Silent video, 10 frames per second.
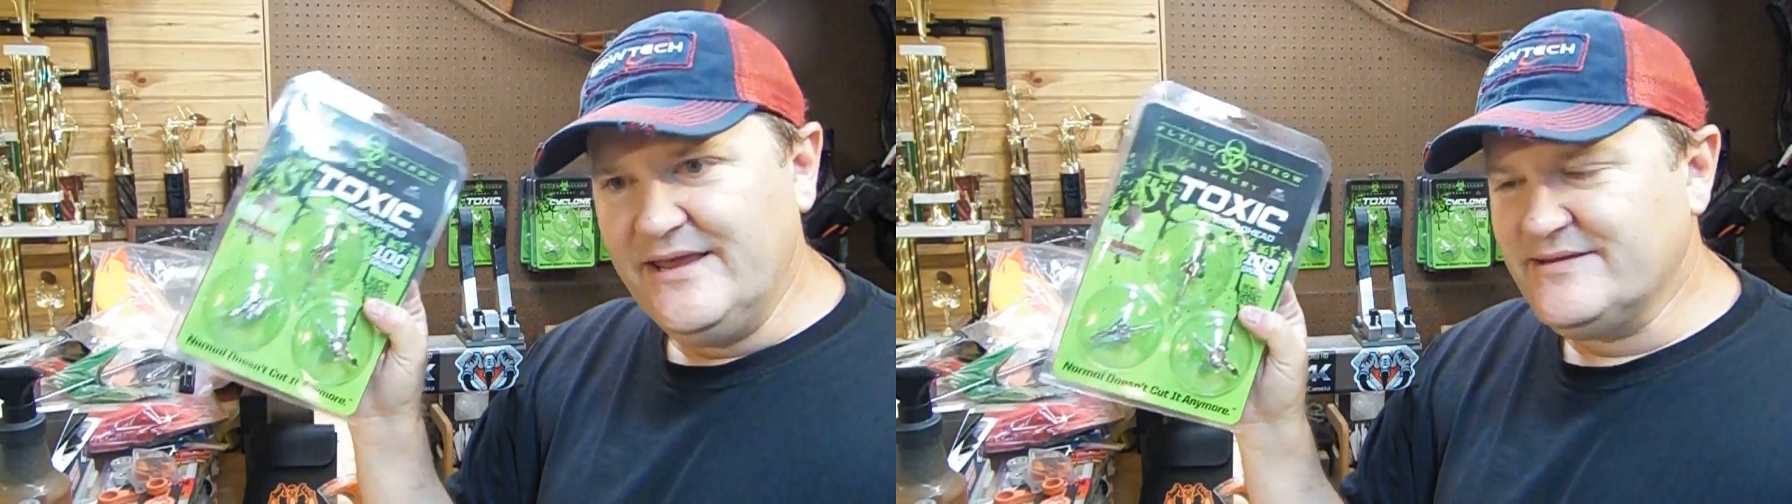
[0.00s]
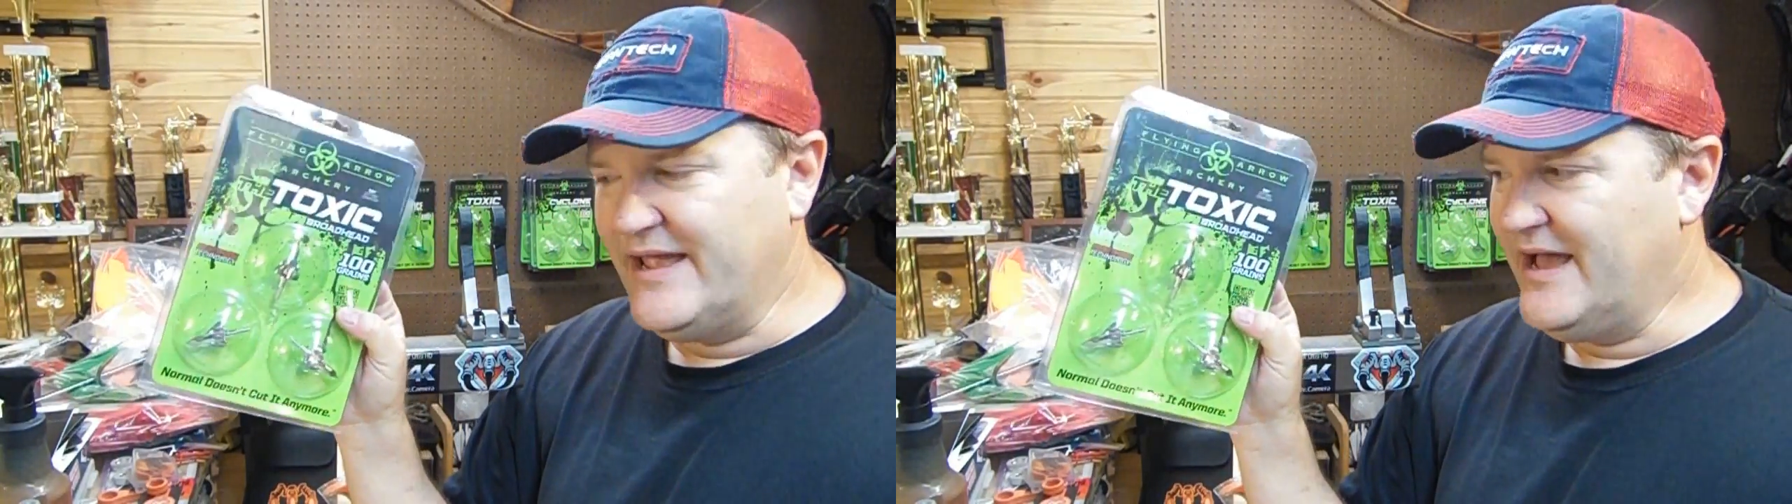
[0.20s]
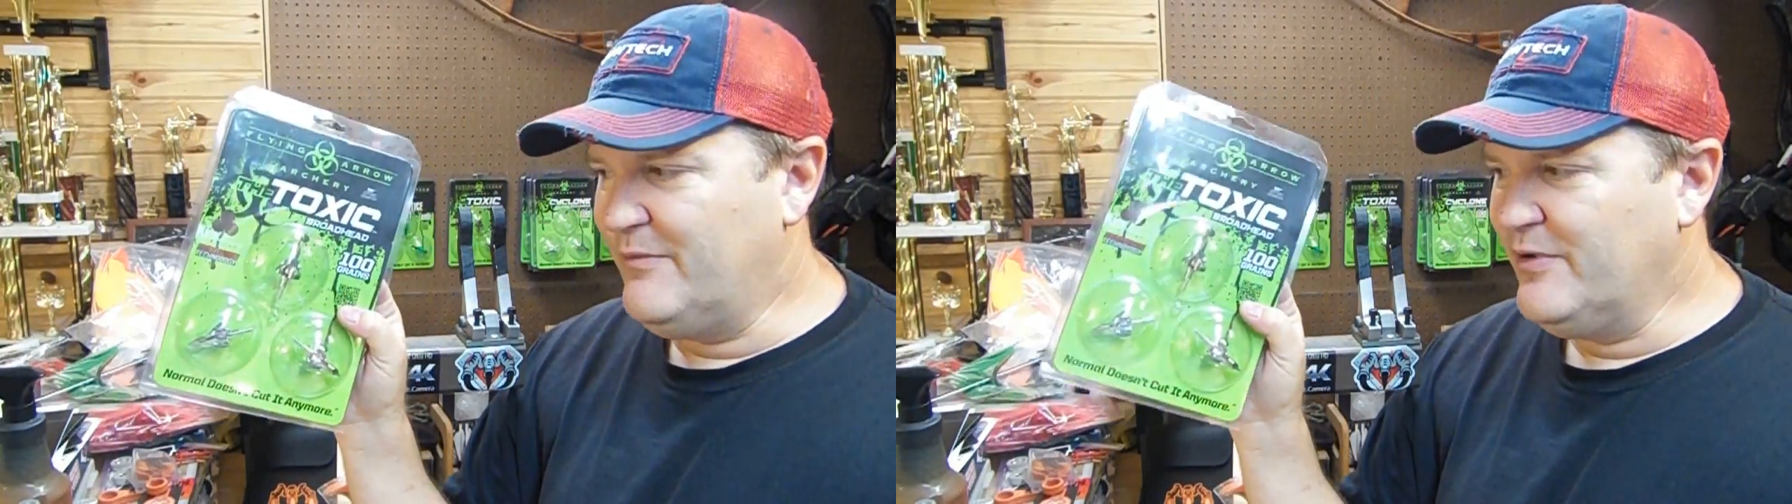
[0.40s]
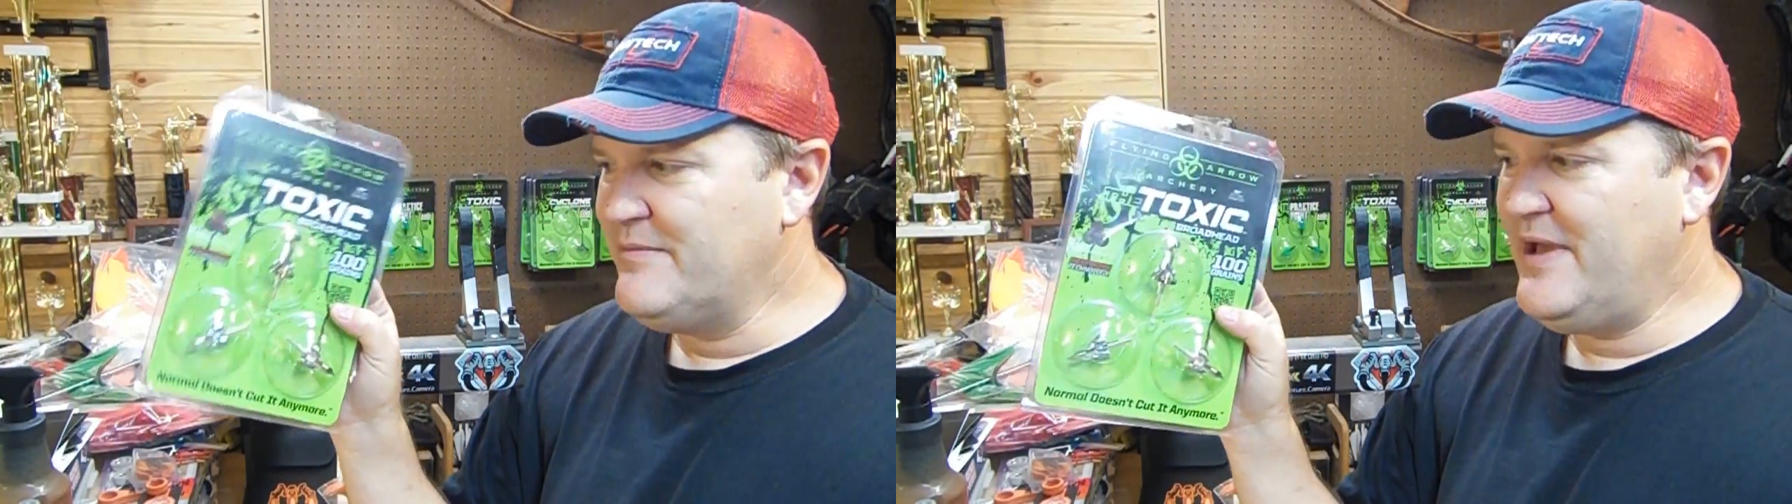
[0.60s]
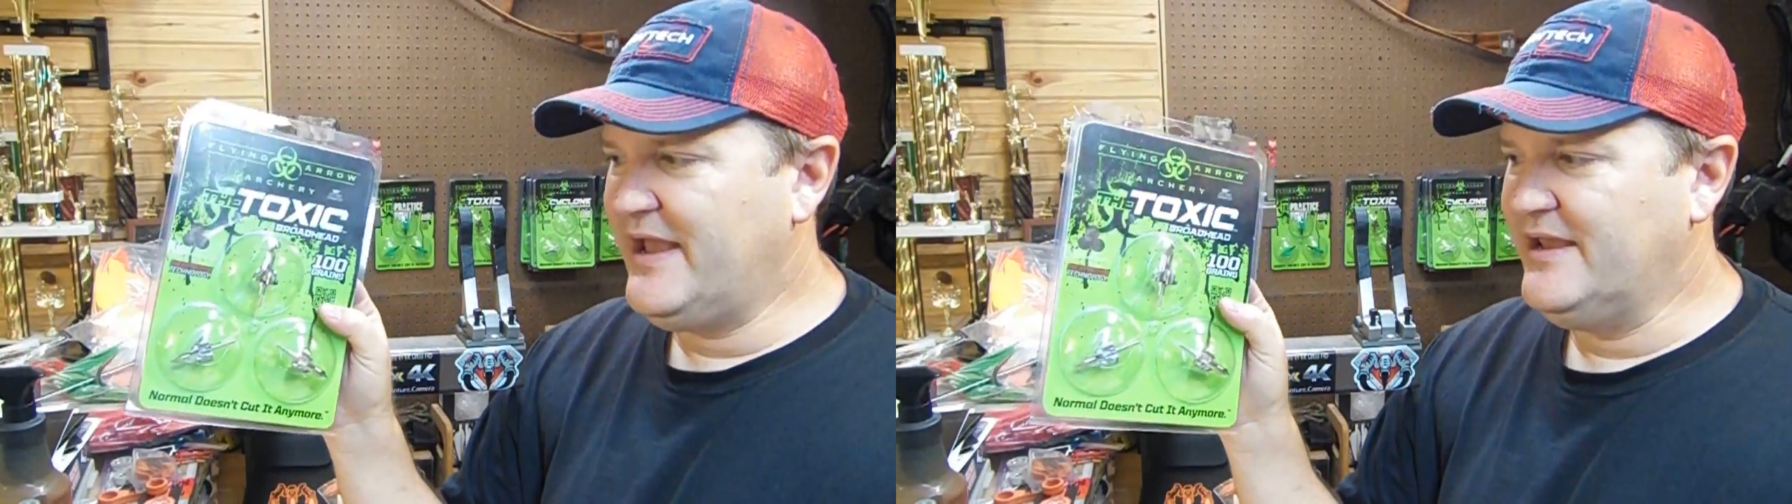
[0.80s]
easy out, put
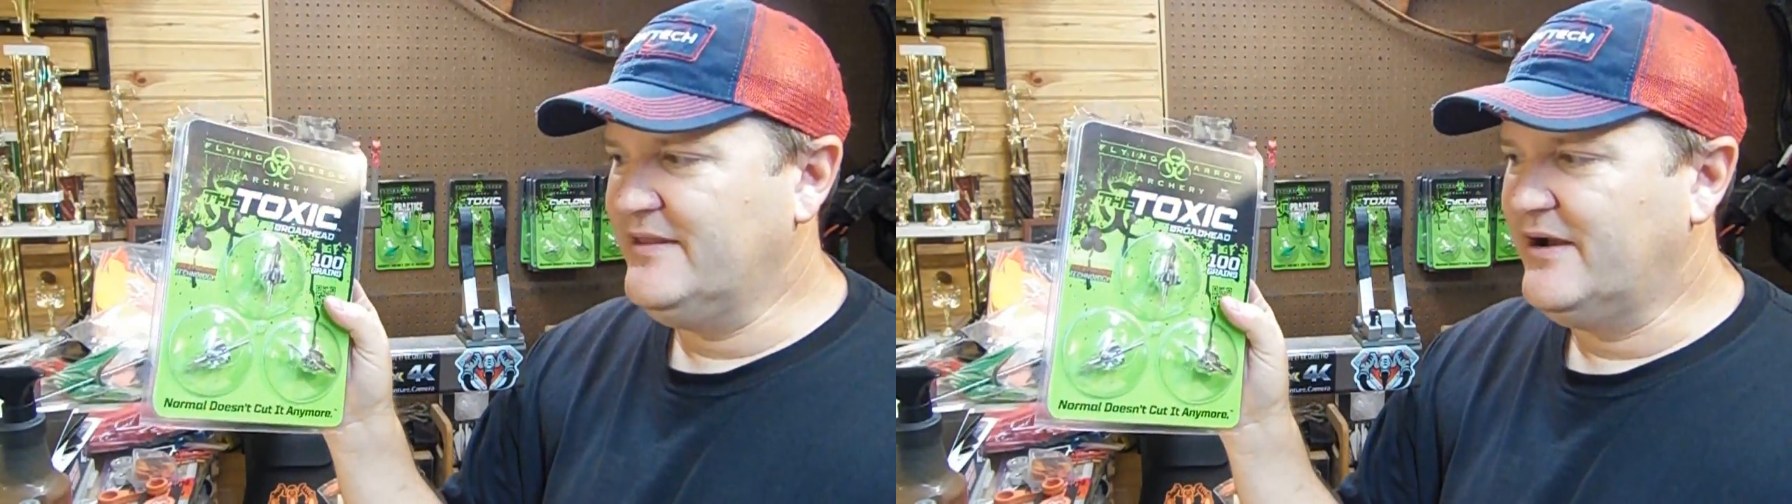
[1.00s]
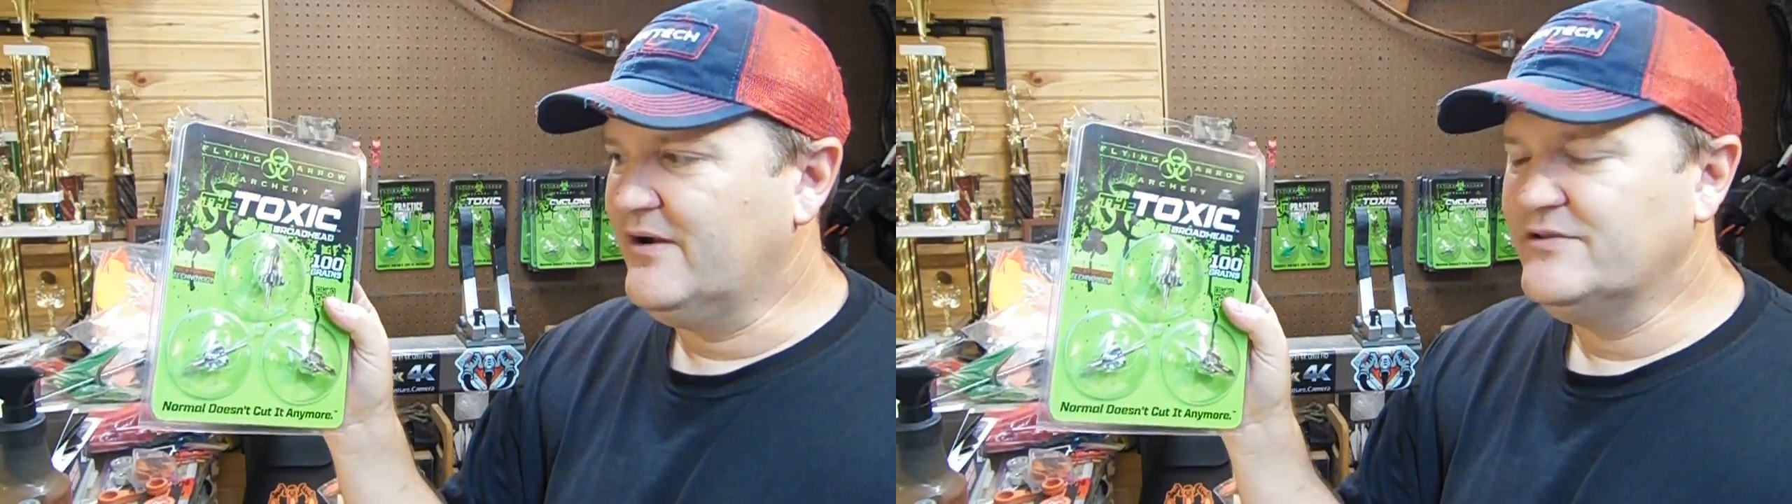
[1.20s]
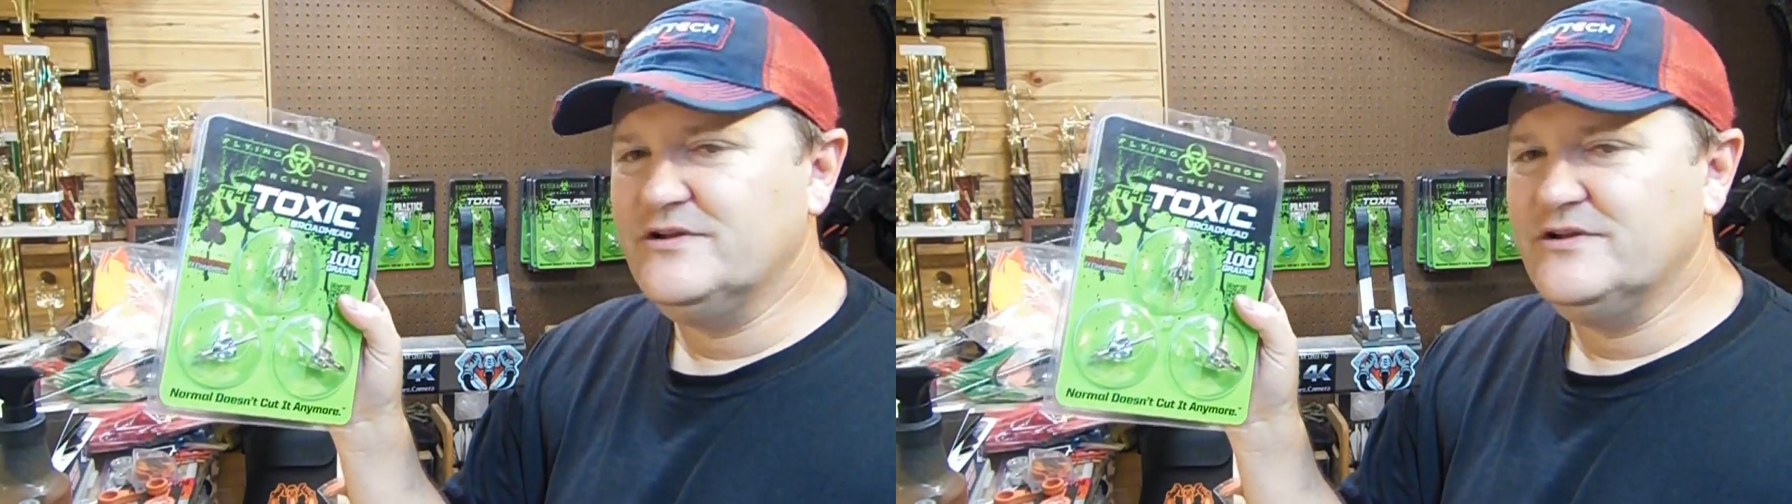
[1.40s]
them back in there.